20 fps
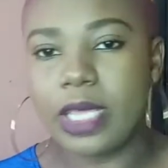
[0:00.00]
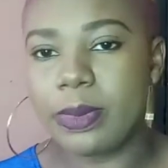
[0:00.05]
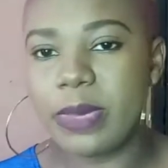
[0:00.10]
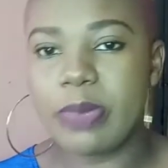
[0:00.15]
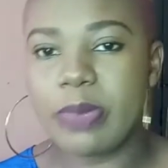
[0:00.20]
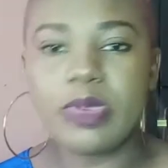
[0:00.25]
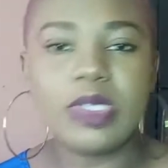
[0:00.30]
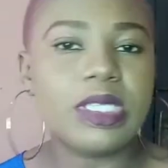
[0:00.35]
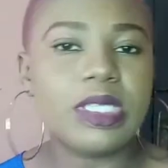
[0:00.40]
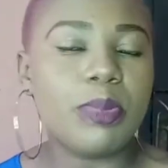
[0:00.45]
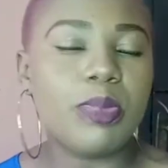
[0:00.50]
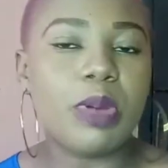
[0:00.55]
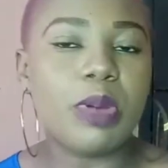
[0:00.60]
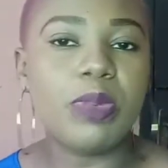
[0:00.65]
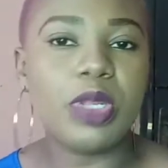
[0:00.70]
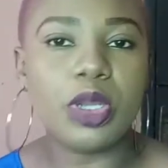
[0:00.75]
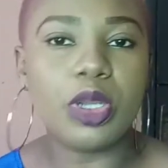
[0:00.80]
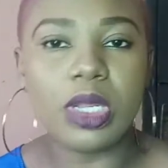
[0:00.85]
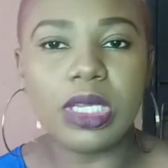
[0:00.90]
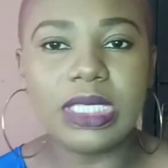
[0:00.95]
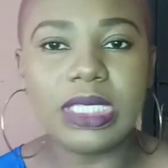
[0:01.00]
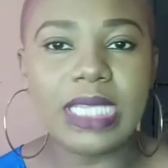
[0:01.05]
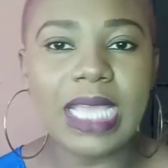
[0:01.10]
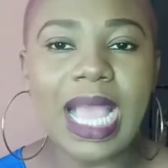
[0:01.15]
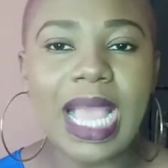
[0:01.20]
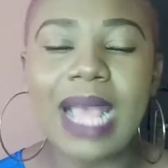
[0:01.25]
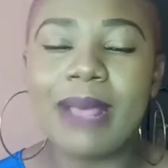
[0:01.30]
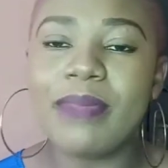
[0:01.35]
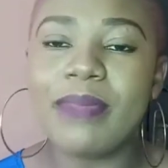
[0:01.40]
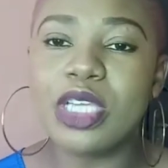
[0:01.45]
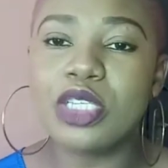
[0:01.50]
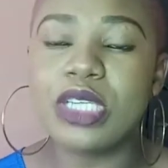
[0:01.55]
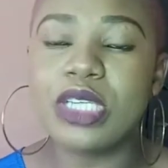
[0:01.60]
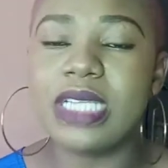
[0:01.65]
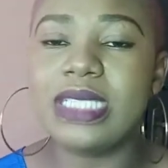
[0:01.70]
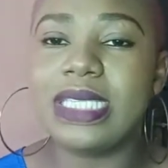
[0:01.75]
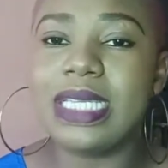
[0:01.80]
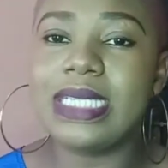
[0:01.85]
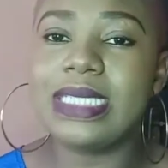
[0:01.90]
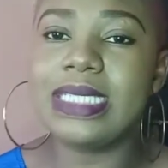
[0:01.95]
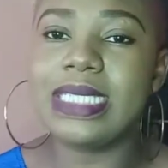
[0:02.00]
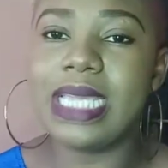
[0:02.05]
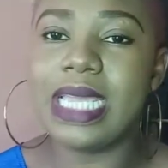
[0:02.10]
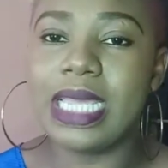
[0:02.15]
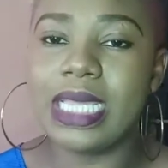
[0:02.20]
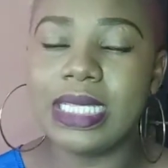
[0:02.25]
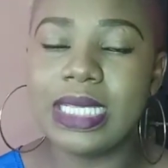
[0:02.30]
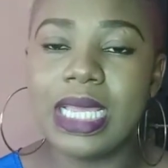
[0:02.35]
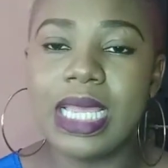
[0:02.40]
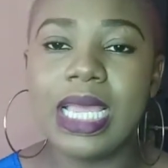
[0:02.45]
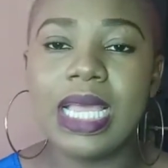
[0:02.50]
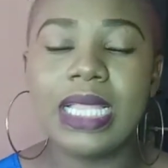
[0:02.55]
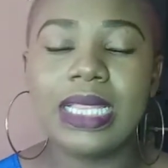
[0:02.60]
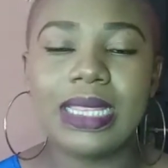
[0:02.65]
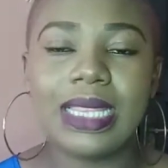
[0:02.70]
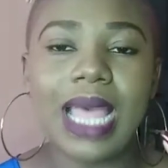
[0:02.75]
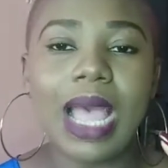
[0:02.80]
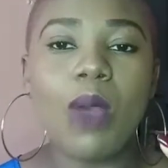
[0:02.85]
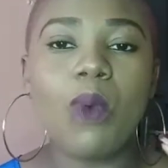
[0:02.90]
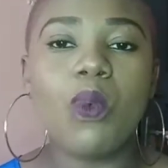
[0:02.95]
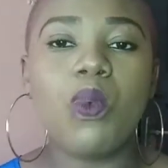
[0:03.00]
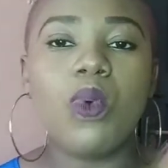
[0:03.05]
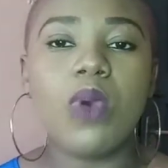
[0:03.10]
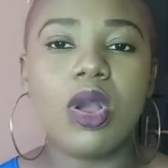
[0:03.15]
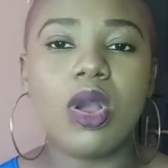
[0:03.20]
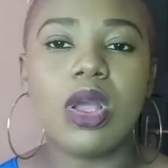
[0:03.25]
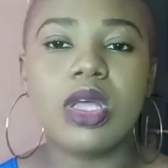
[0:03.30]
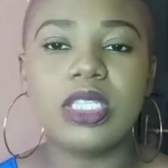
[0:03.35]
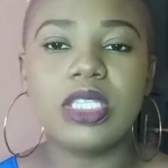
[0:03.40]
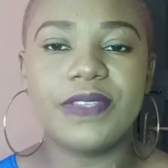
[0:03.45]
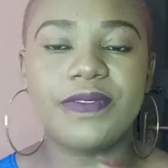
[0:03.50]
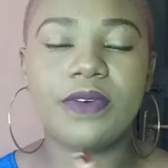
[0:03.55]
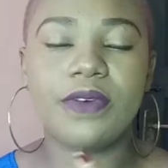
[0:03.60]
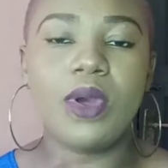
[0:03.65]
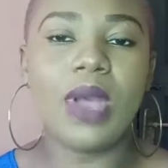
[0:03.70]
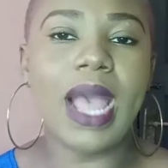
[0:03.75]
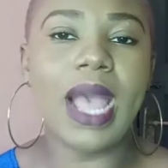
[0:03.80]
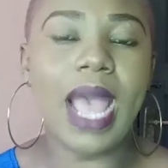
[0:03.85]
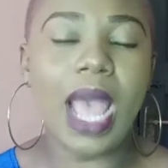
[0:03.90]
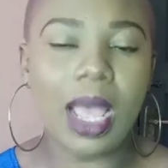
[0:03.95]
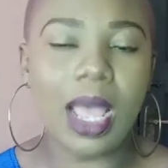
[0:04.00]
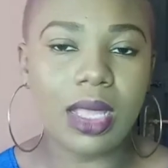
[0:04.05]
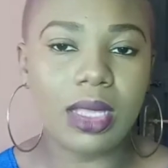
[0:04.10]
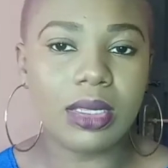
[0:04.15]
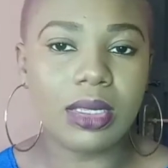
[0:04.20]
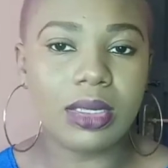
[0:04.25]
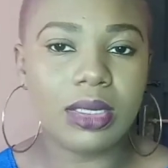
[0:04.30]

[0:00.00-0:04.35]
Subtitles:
Maybe it's a public holiday, and make sure it's a day that works for her.